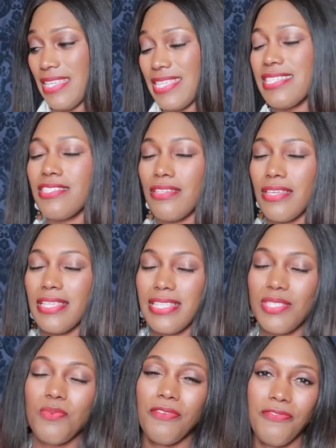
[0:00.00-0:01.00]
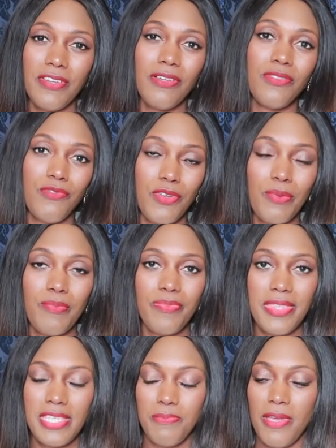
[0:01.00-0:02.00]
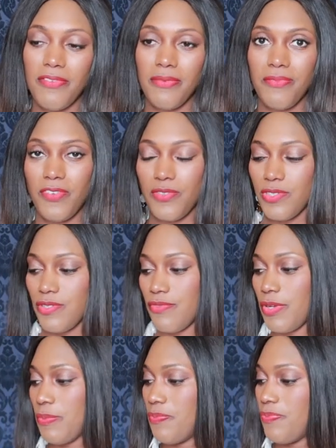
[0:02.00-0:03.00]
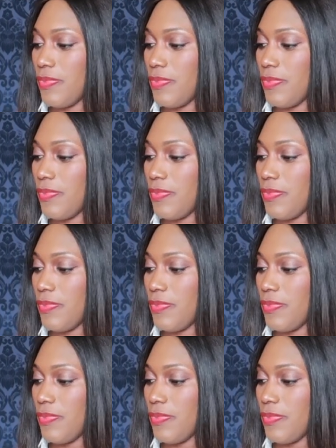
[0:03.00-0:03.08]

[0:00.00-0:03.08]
This will fill the room. This perfume fills the room.